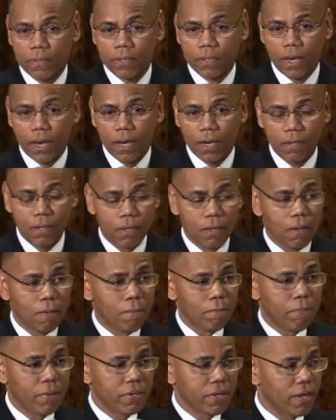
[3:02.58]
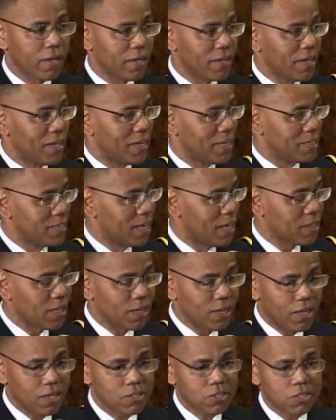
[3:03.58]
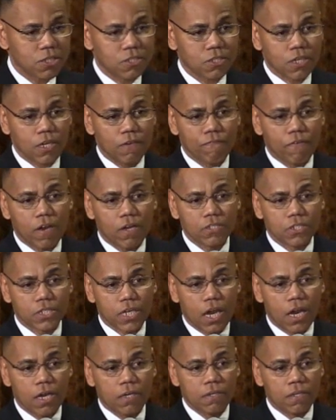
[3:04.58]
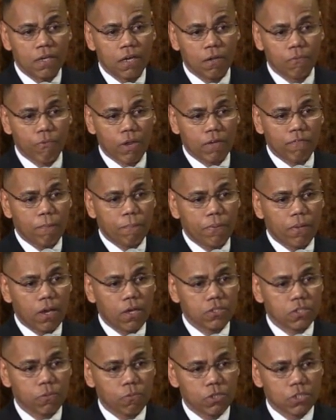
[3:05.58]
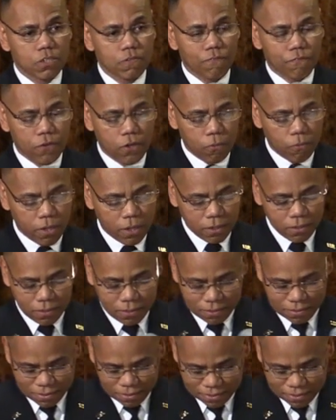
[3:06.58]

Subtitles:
Pentagon. But nonetheless, let's give John a round of applause and wish him farewell.